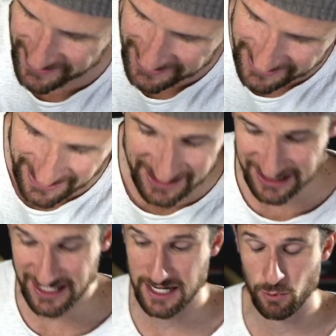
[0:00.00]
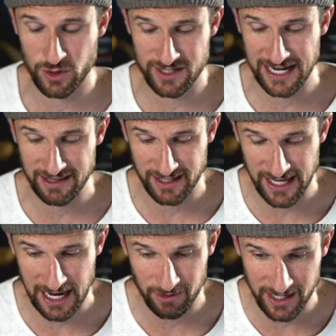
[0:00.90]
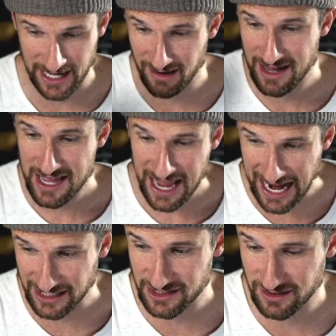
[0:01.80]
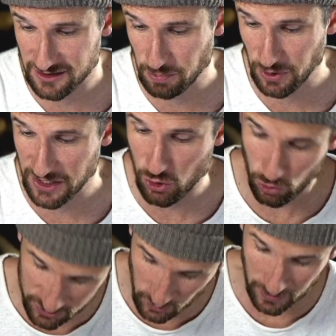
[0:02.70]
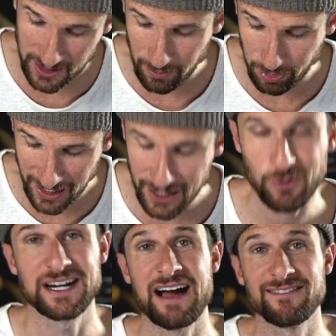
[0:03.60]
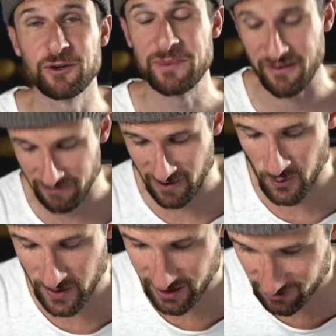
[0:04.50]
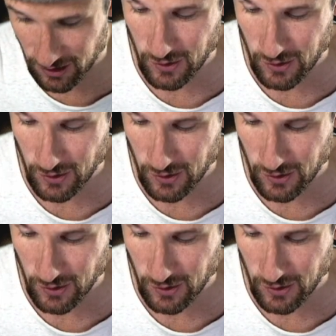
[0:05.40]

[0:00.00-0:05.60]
This is actually the number one deck in the game right now. Actually looks pretty cool, so we're going to play it. We're going to have a little bit of fun with it real